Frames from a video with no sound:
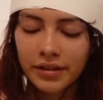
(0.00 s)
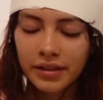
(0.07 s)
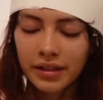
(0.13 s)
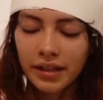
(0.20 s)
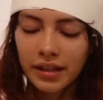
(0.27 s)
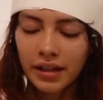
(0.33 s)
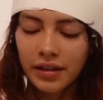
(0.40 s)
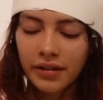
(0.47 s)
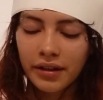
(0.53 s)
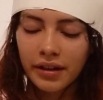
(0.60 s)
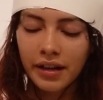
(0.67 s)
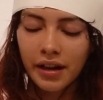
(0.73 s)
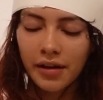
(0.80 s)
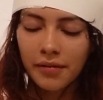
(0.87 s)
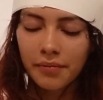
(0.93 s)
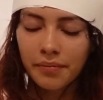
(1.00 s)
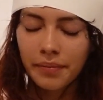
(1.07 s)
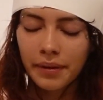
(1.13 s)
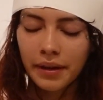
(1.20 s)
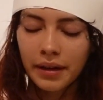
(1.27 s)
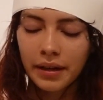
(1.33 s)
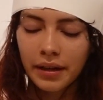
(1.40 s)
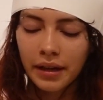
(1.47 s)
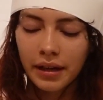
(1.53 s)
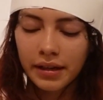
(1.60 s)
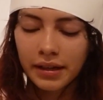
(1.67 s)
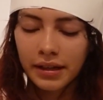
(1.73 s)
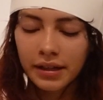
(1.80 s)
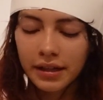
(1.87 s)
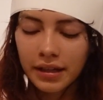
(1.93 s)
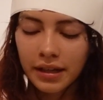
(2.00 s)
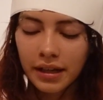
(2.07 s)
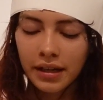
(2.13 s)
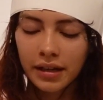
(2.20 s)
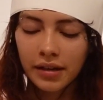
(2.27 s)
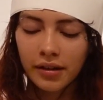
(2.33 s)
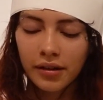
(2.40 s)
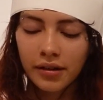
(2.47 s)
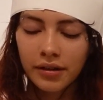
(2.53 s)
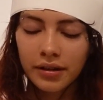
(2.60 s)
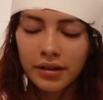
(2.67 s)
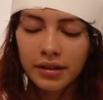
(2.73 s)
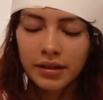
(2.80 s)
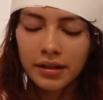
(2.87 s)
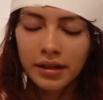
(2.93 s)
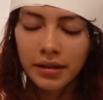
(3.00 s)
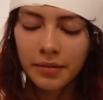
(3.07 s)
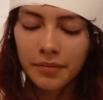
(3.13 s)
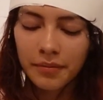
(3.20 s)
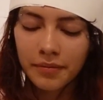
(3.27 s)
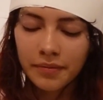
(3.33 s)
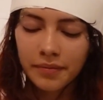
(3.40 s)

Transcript: skinny right now, but I need to get it all the same